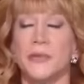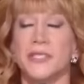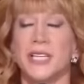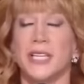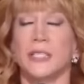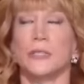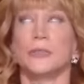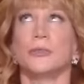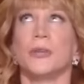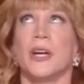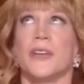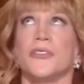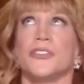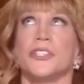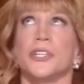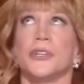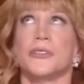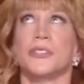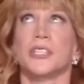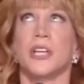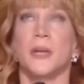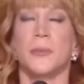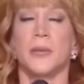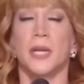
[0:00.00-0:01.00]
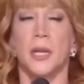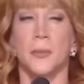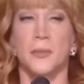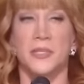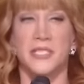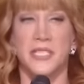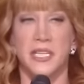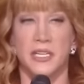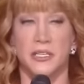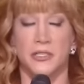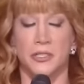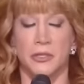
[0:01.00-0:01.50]
I was like, oh, I have shows coming up
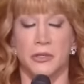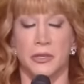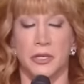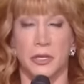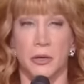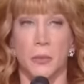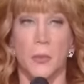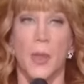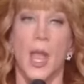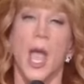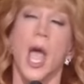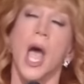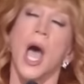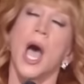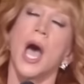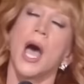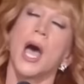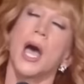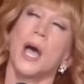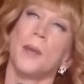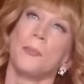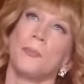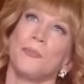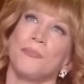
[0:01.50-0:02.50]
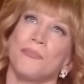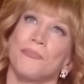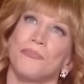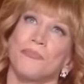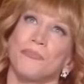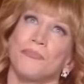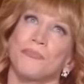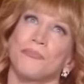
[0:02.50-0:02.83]
in San Antonio. Um,